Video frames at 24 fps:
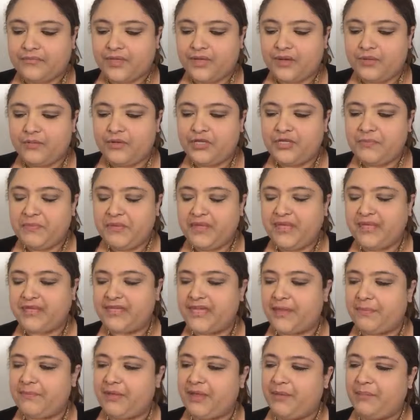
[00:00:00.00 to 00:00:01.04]
which means
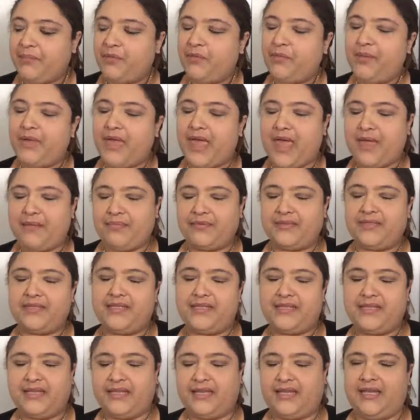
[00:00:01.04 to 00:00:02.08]
that people will be able to
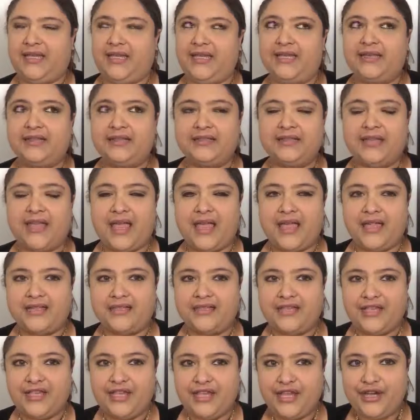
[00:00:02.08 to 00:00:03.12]
see and
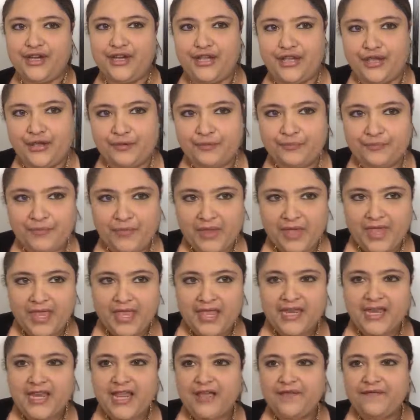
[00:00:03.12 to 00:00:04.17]
hear you.
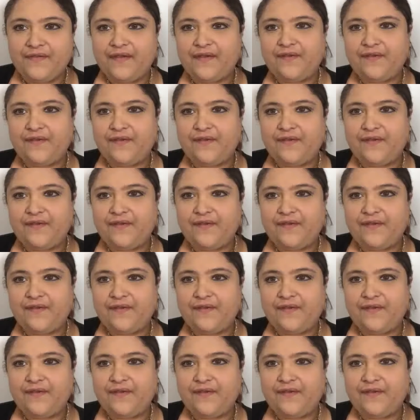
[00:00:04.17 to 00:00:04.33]
Now,